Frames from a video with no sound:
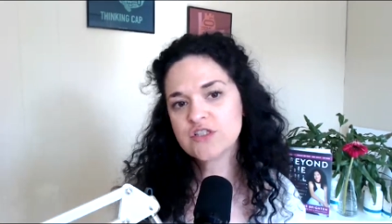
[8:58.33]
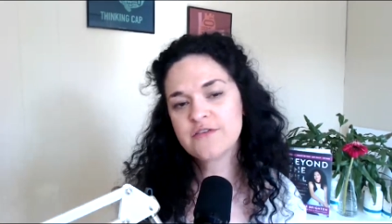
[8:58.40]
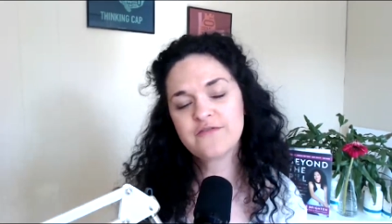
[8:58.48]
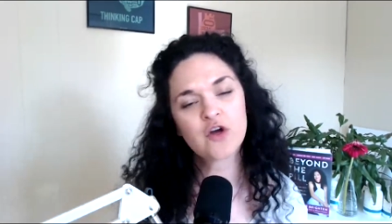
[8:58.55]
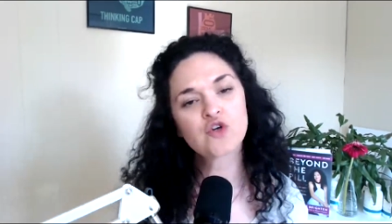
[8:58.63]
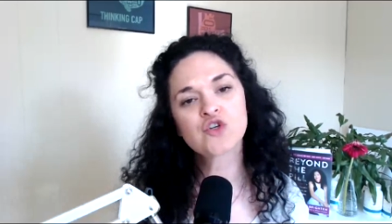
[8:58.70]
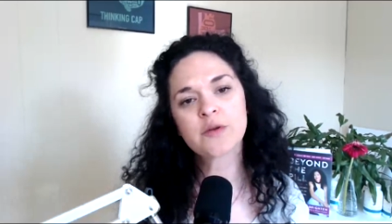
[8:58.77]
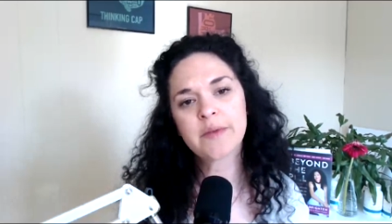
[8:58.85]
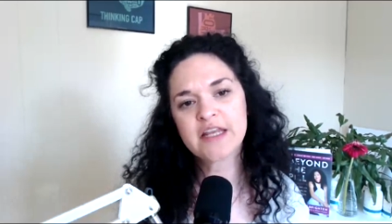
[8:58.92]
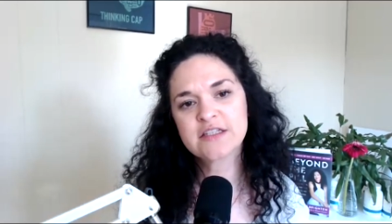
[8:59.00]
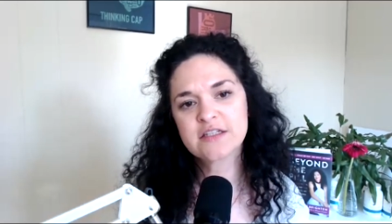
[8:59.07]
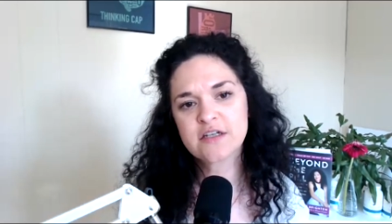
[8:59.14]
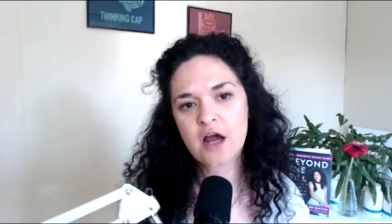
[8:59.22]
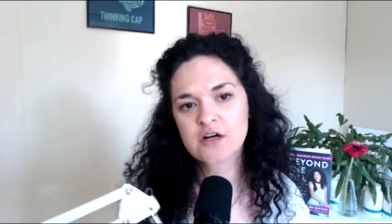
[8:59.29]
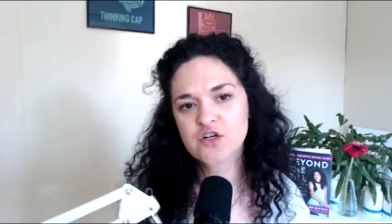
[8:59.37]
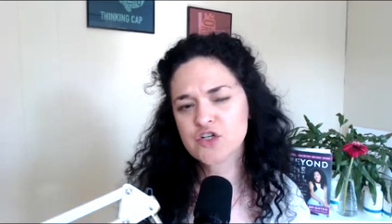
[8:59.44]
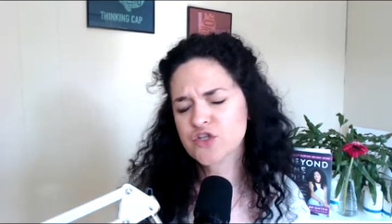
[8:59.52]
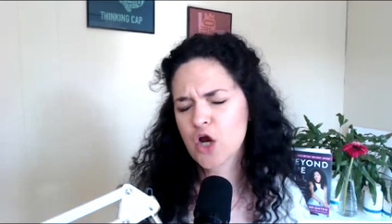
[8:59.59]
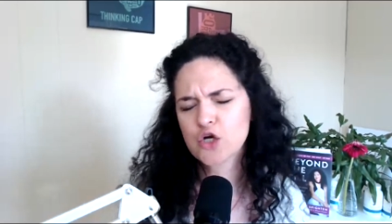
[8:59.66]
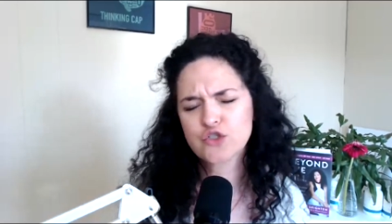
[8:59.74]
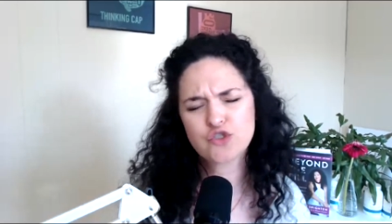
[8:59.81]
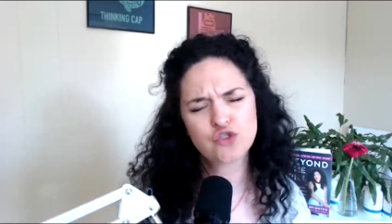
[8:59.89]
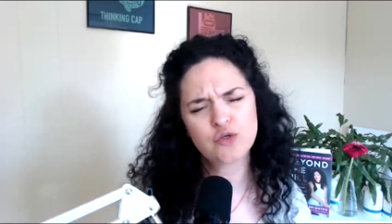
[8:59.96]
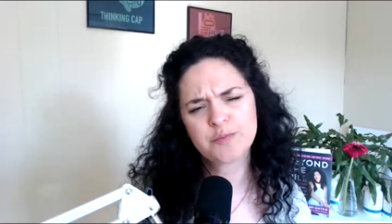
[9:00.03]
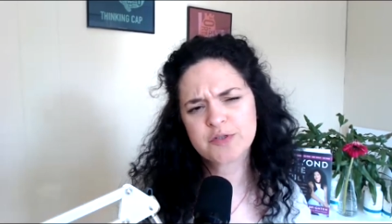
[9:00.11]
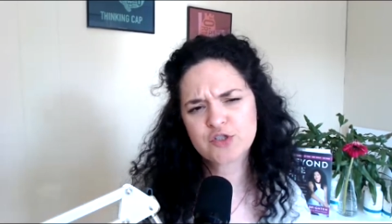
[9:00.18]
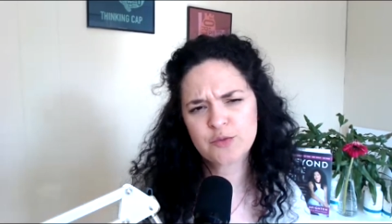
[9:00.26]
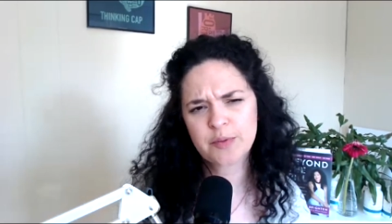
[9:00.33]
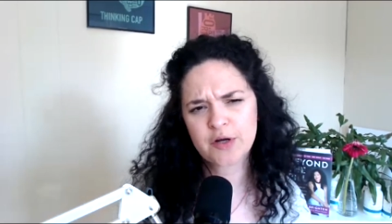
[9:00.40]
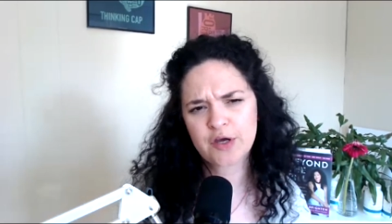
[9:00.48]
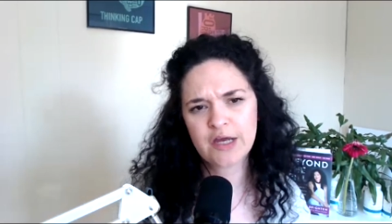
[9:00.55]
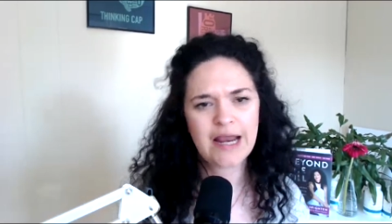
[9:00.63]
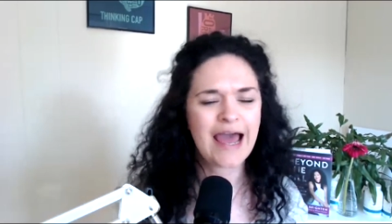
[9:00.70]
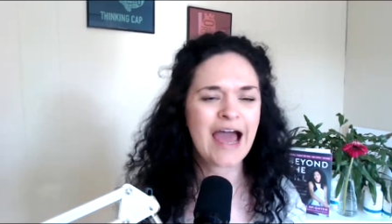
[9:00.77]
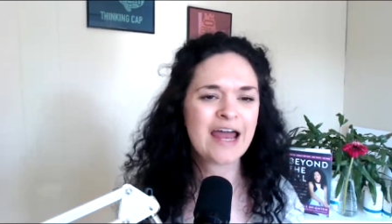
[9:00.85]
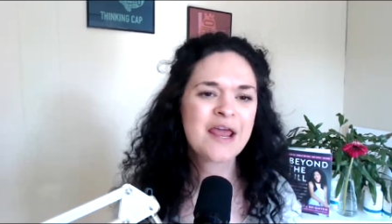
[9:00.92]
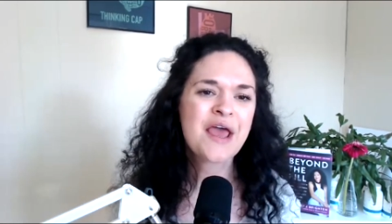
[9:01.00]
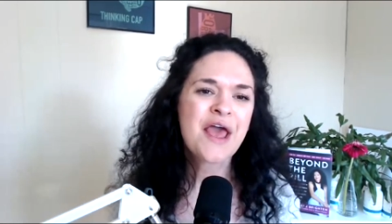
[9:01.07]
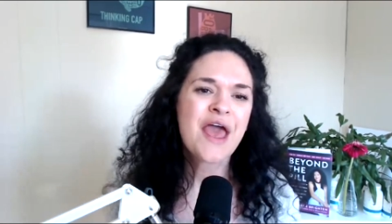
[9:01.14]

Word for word: and functional medicine doctors are super, super good at.